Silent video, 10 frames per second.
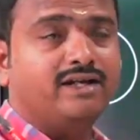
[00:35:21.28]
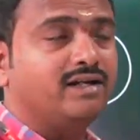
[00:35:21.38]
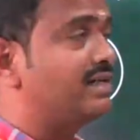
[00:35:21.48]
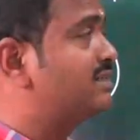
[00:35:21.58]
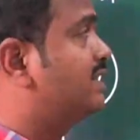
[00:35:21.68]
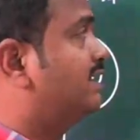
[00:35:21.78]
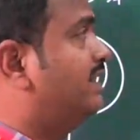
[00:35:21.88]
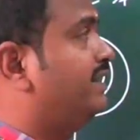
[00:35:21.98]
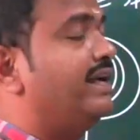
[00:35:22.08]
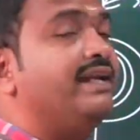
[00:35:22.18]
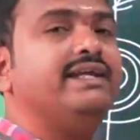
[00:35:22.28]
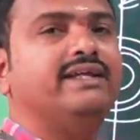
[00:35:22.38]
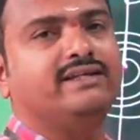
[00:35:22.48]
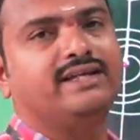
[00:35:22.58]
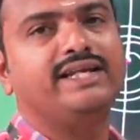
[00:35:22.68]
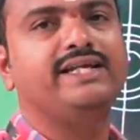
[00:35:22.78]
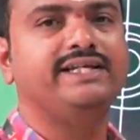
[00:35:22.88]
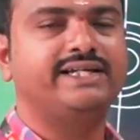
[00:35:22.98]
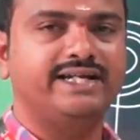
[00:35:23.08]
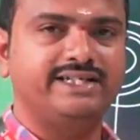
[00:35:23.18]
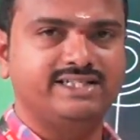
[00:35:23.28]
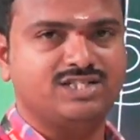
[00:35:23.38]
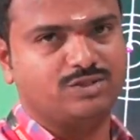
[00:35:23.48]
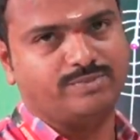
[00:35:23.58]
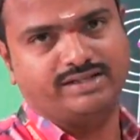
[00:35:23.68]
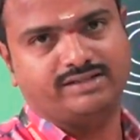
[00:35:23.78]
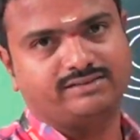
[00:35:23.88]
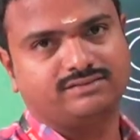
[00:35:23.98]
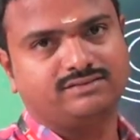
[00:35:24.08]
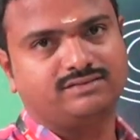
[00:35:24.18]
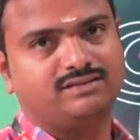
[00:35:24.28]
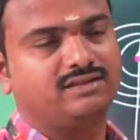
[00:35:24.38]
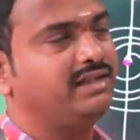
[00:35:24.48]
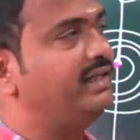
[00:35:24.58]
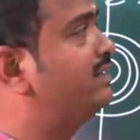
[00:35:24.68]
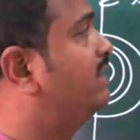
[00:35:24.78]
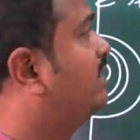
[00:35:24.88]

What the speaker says: constructing any indicating instrument. Clear?